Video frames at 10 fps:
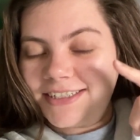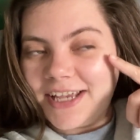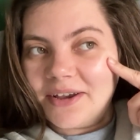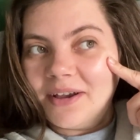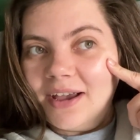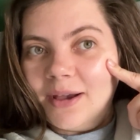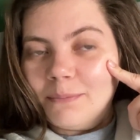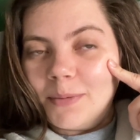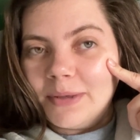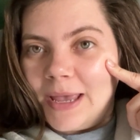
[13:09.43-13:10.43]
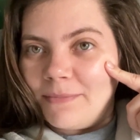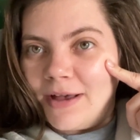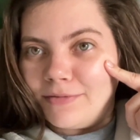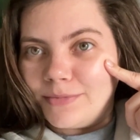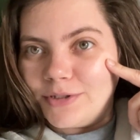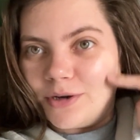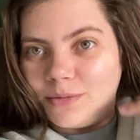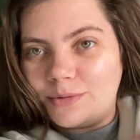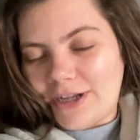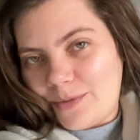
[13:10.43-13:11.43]
So Mum came back from the dog
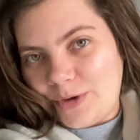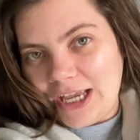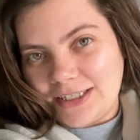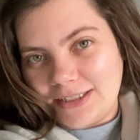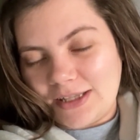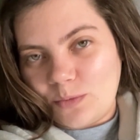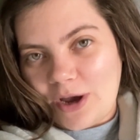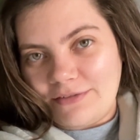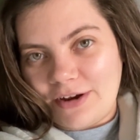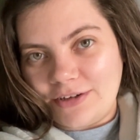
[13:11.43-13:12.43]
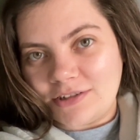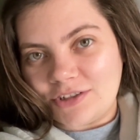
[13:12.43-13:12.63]
walk and we headed to the White Rose.